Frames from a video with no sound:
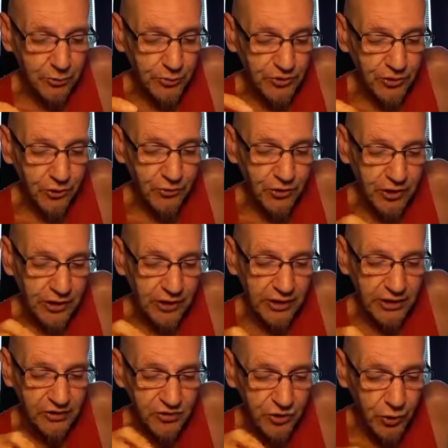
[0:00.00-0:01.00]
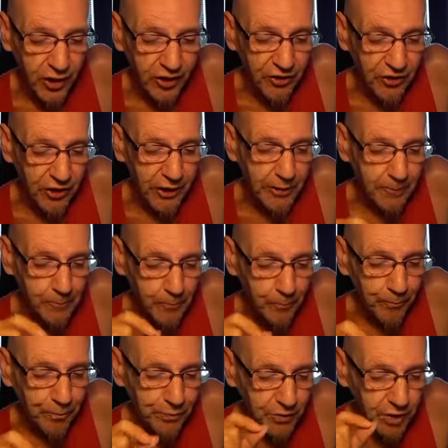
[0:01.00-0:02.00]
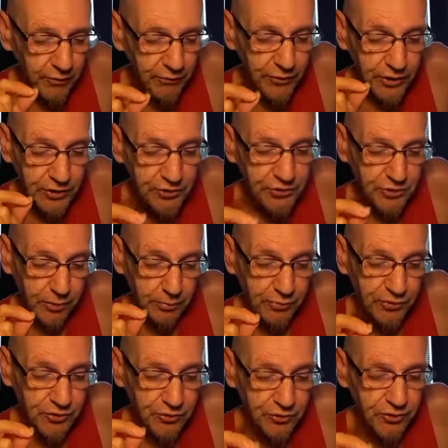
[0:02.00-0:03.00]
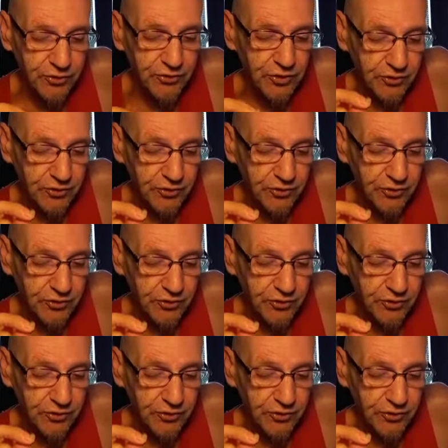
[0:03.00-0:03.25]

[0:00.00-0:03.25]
resulting in a strengthening of these substances'